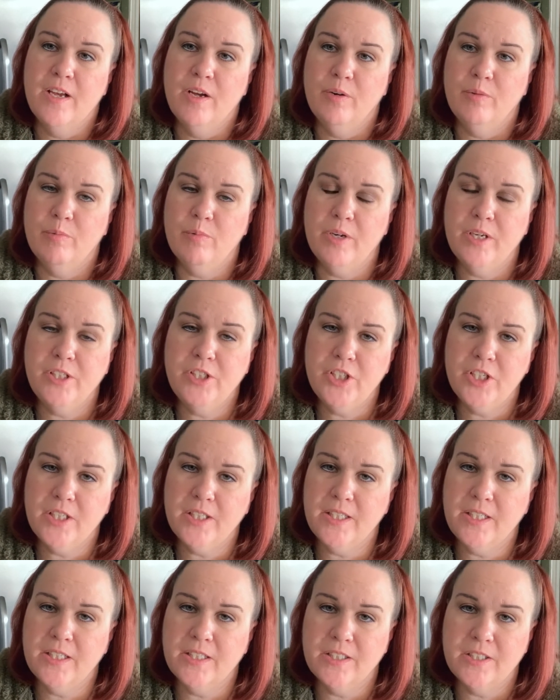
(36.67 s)
Red
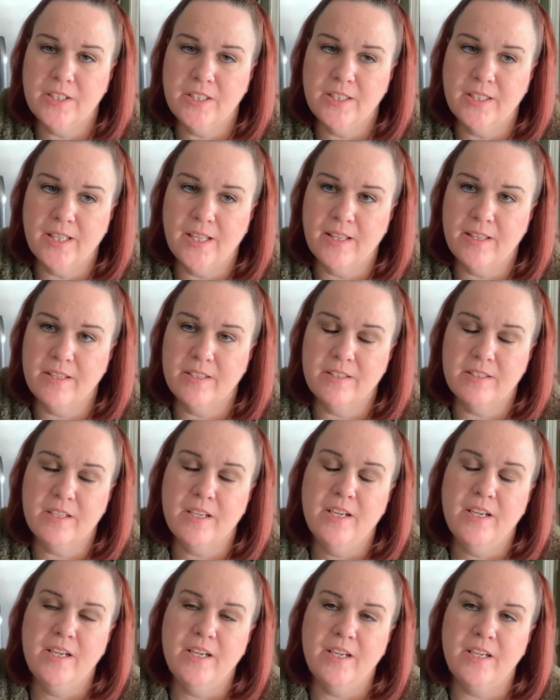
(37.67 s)
chili enchiladas
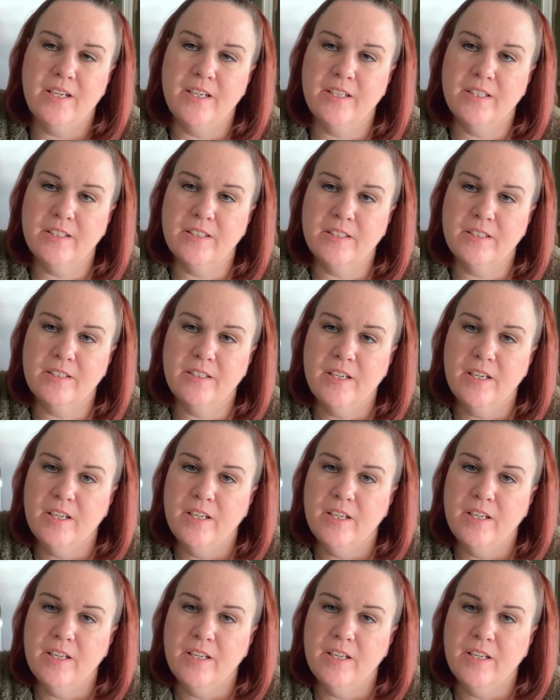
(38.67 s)
in